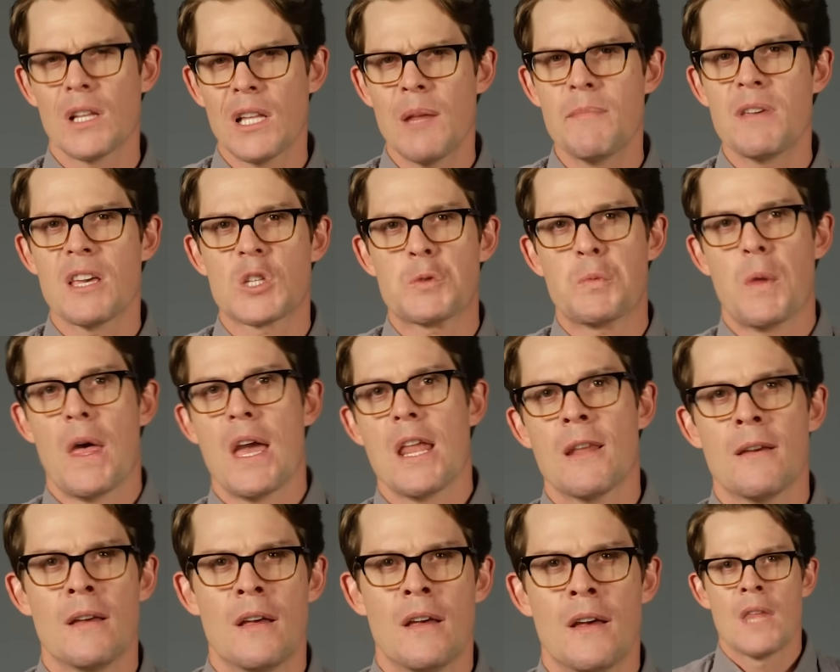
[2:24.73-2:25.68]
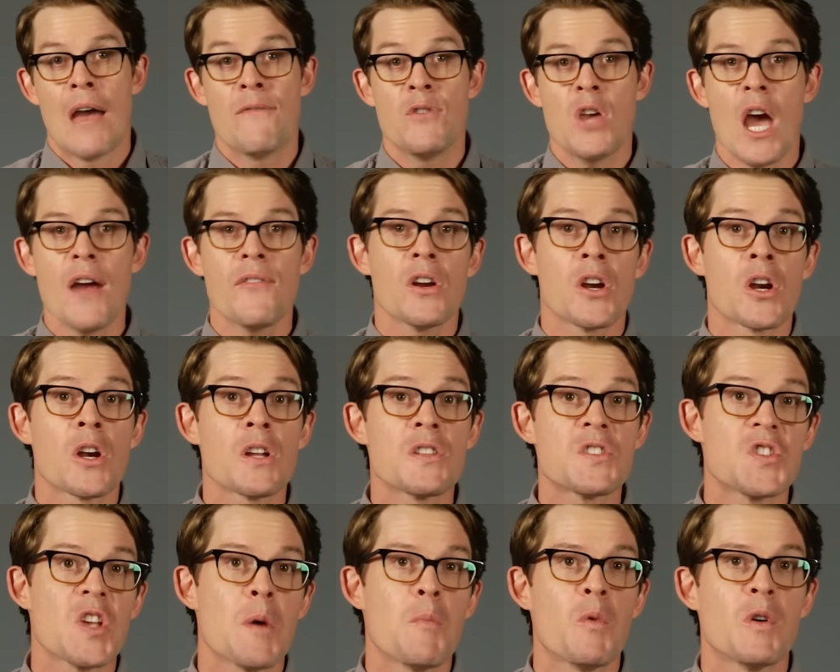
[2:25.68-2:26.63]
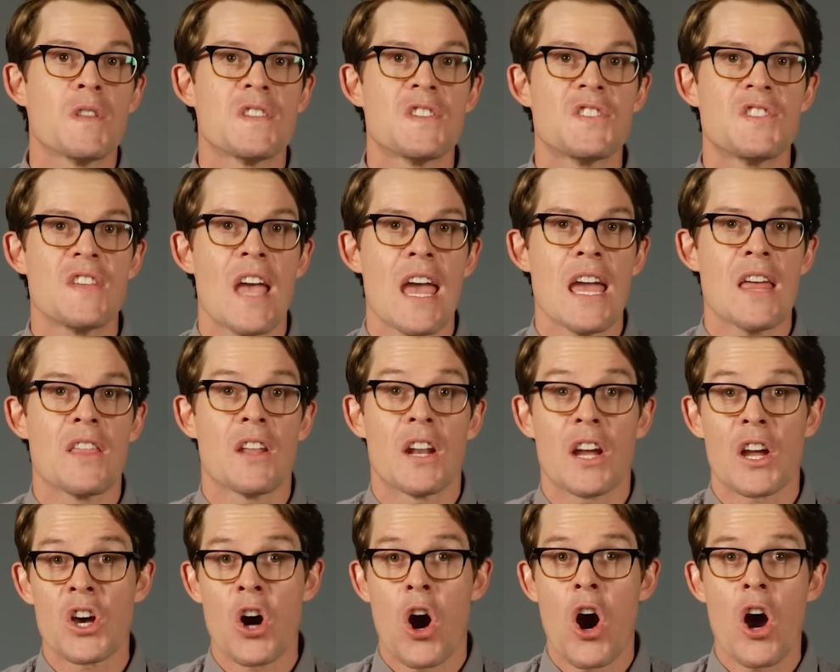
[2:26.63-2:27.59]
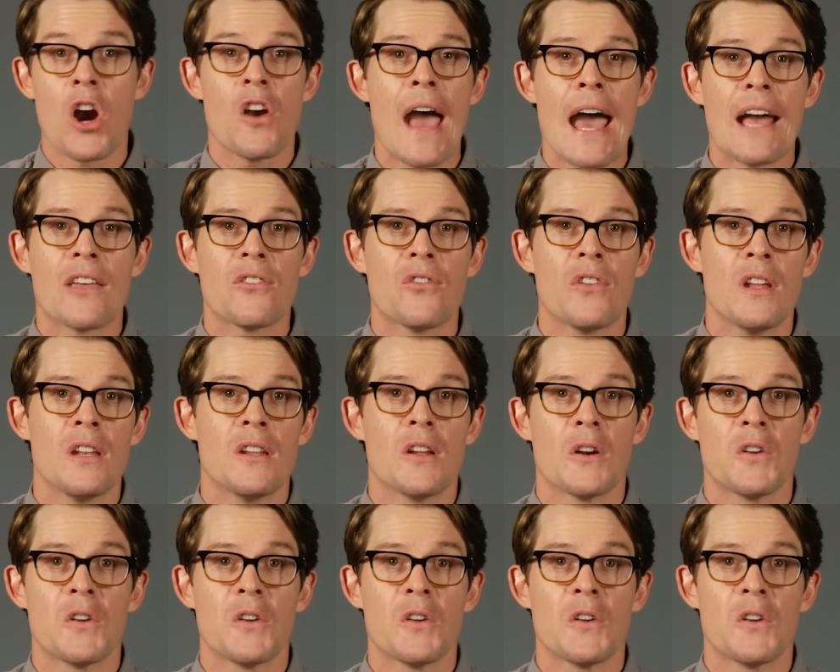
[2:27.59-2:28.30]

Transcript: Let me explain. Have you ever heard someone say that a car accident